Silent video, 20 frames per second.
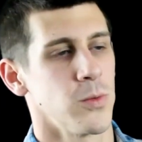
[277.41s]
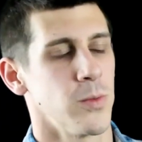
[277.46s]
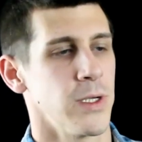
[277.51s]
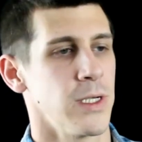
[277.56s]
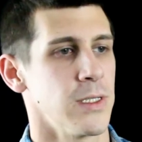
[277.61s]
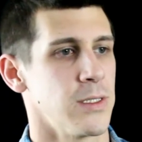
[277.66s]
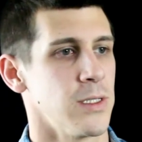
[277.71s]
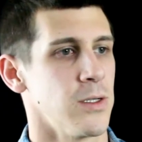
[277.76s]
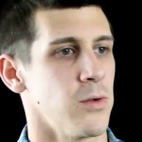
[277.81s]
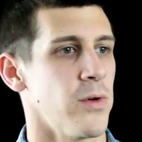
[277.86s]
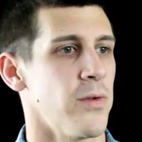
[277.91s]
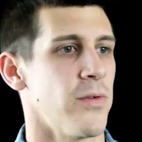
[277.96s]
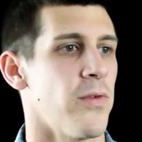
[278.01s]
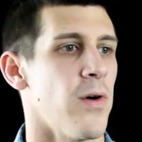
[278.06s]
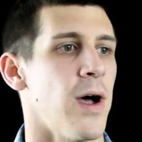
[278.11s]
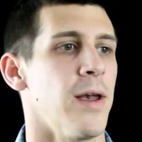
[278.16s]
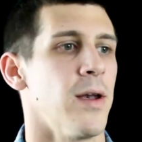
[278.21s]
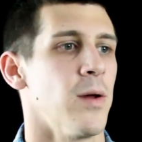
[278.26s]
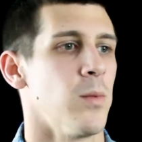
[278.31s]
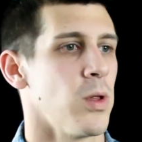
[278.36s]
because it would
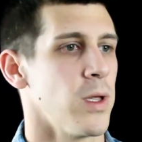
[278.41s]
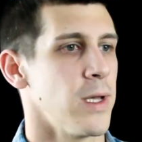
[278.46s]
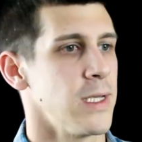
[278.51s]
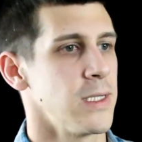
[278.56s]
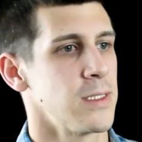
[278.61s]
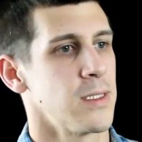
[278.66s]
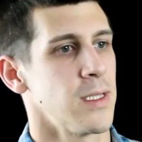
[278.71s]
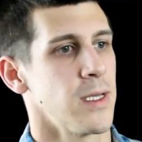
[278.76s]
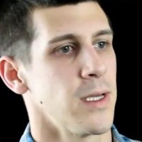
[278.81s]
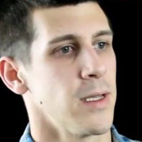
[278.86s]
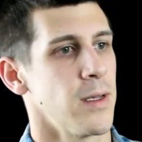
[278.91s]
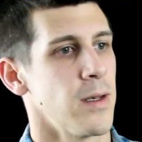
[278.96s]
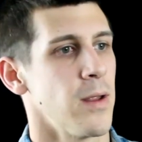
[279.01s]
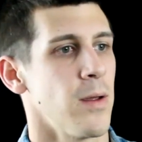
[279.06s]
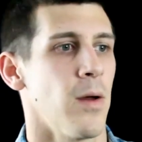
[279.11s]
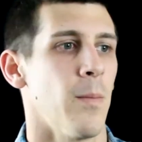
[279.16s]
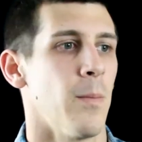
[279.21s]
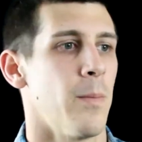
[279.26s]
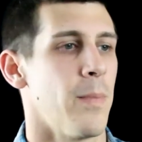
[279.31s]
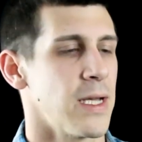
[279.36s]
find a place that
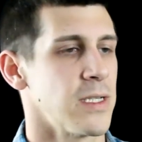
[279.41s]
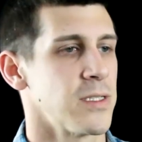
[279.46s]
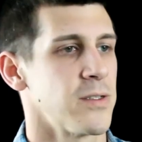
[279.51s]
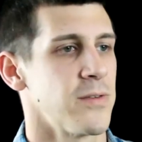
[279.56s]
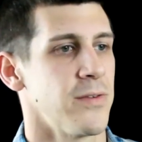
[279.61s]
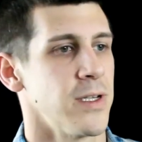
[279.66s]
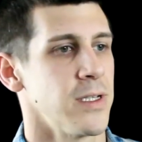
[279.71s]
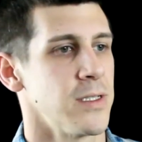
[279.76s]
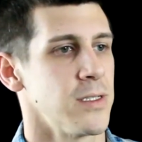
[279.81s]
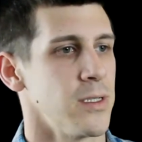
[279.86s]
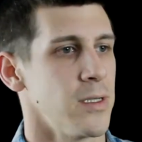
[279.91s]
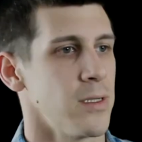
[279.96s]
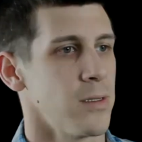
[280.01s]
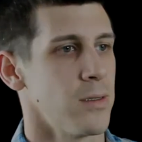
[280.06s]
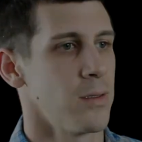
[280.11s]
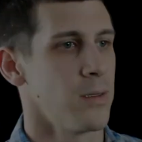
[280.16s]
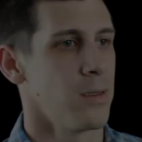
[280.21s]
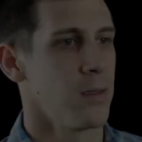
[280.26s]
best fits you.